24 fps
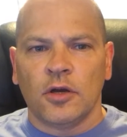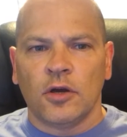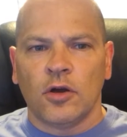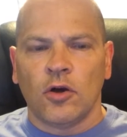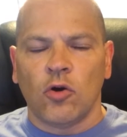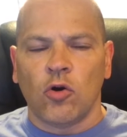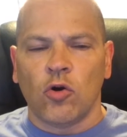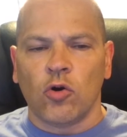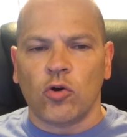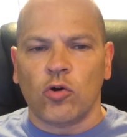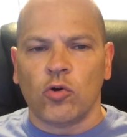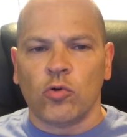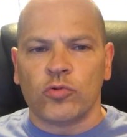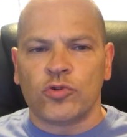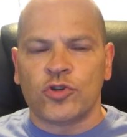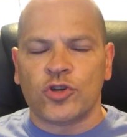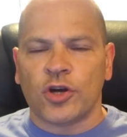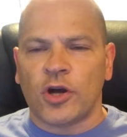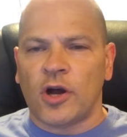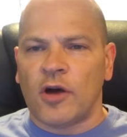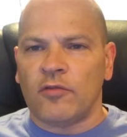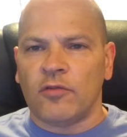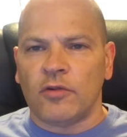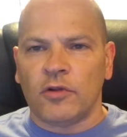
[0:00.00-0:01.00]
or go
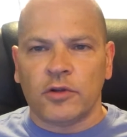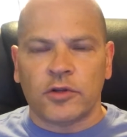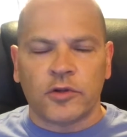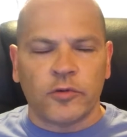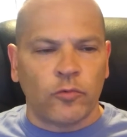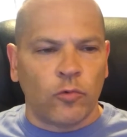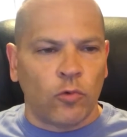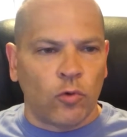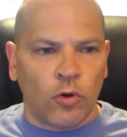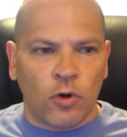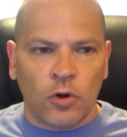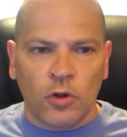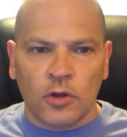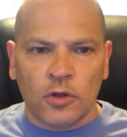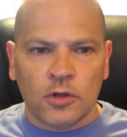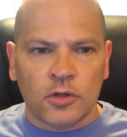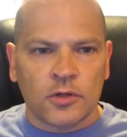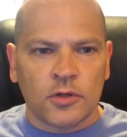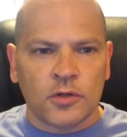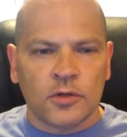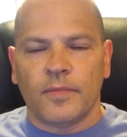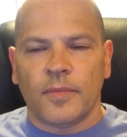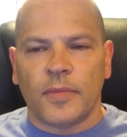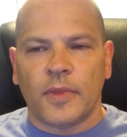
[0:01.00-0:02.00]
travel the world.
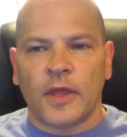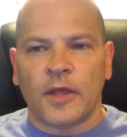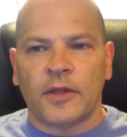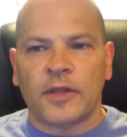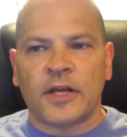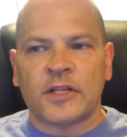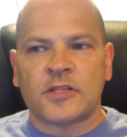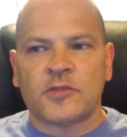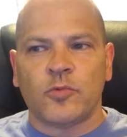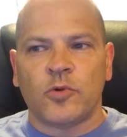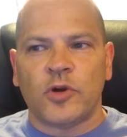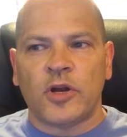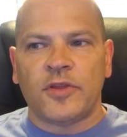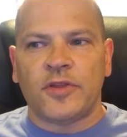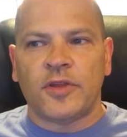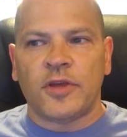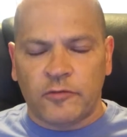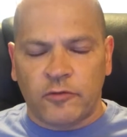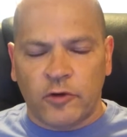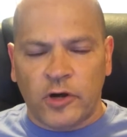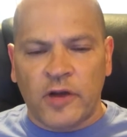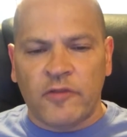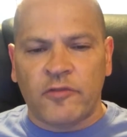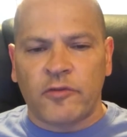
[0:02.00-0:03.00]
And that's where I think
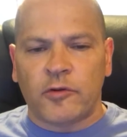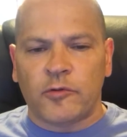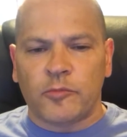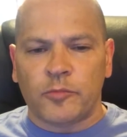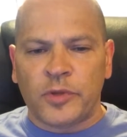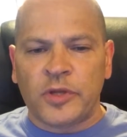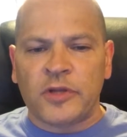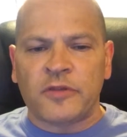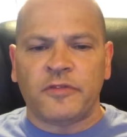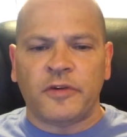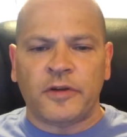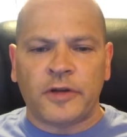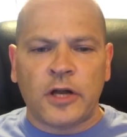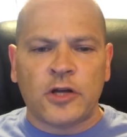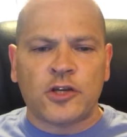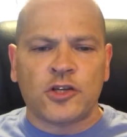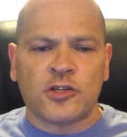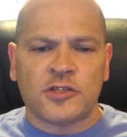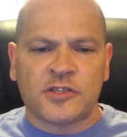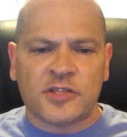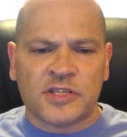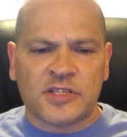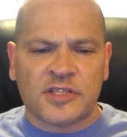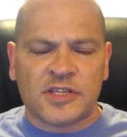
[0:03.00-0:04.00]
for everyone, being financially
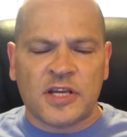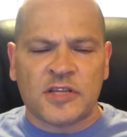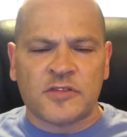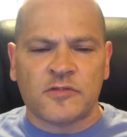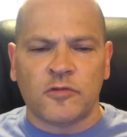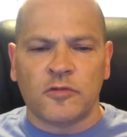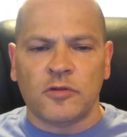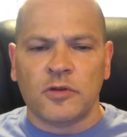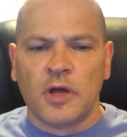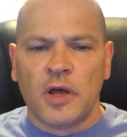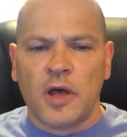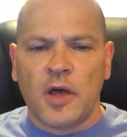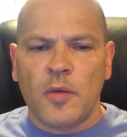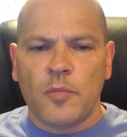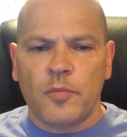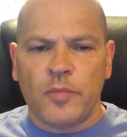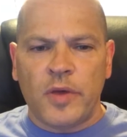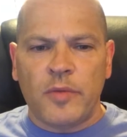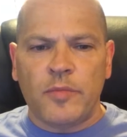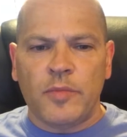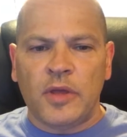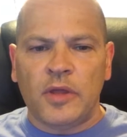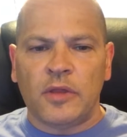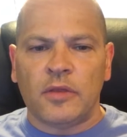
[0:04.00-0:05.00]
successful
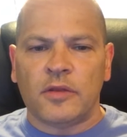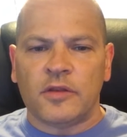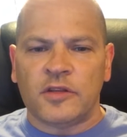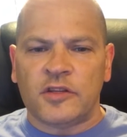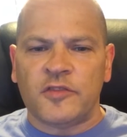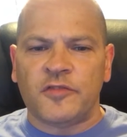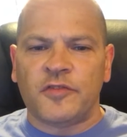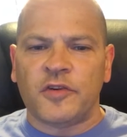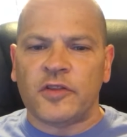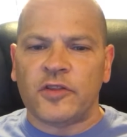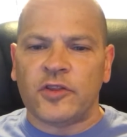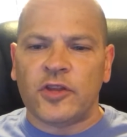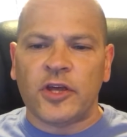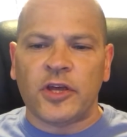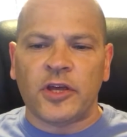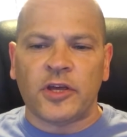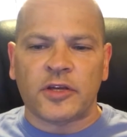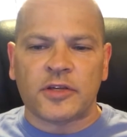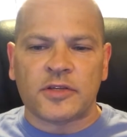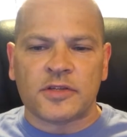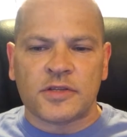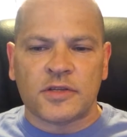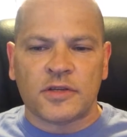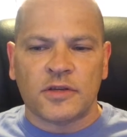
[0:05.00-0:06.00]
may mean different
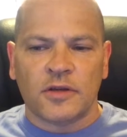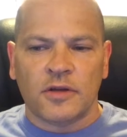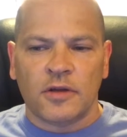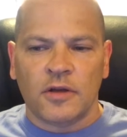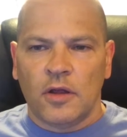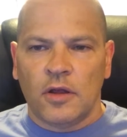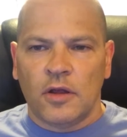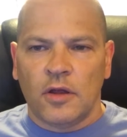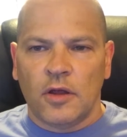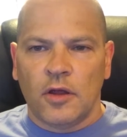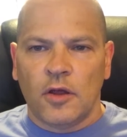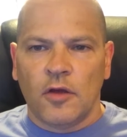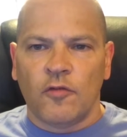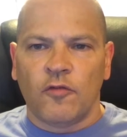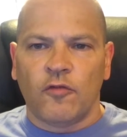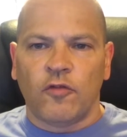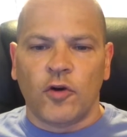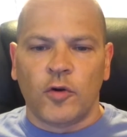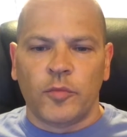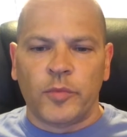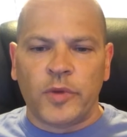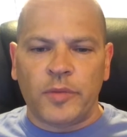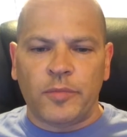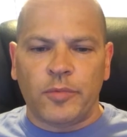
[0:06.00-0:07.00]
things.
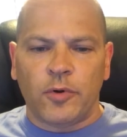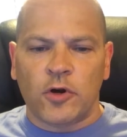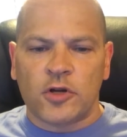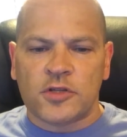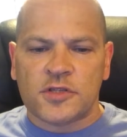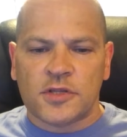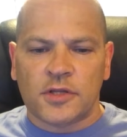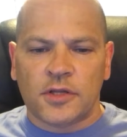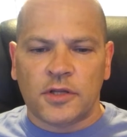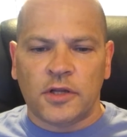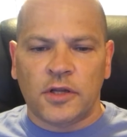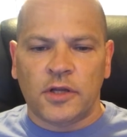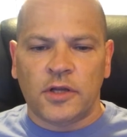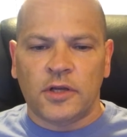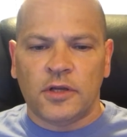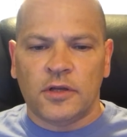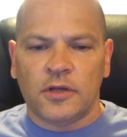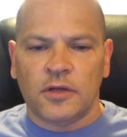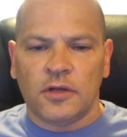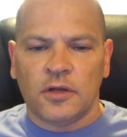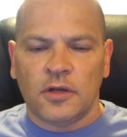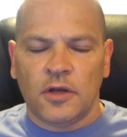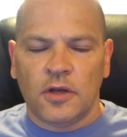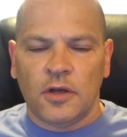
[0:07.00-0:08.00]
For me personally,
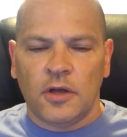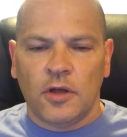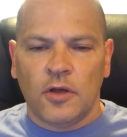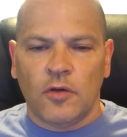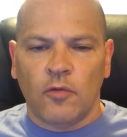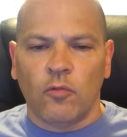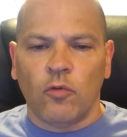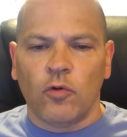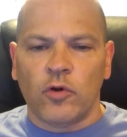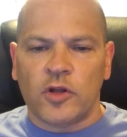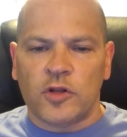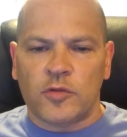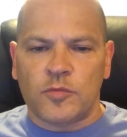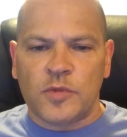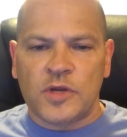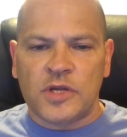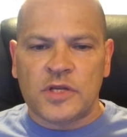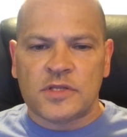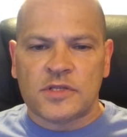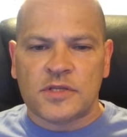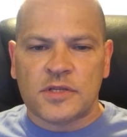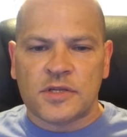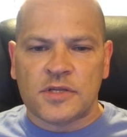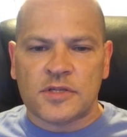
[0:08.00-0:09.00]
what it
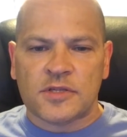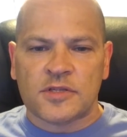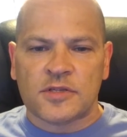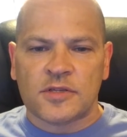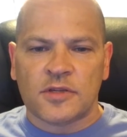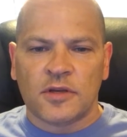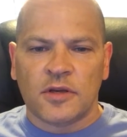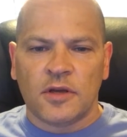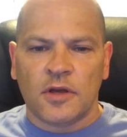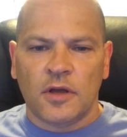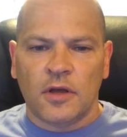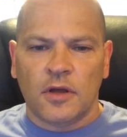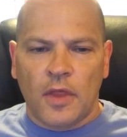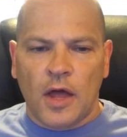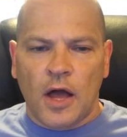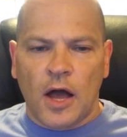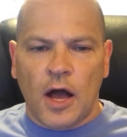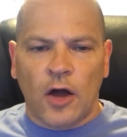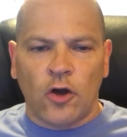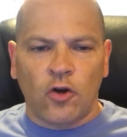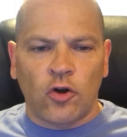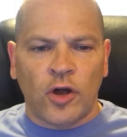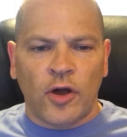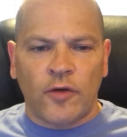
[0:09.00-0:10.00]
means is
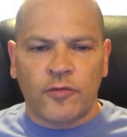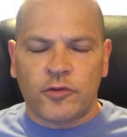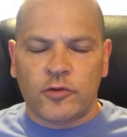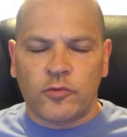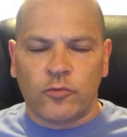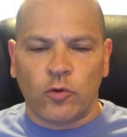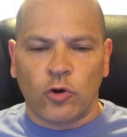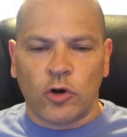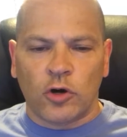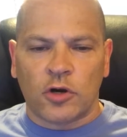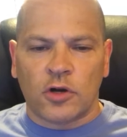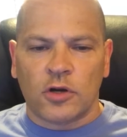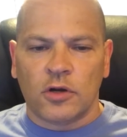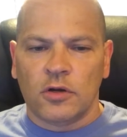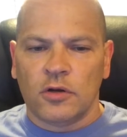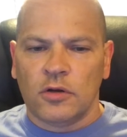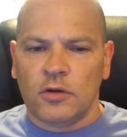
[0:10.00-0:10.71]
I don't have to work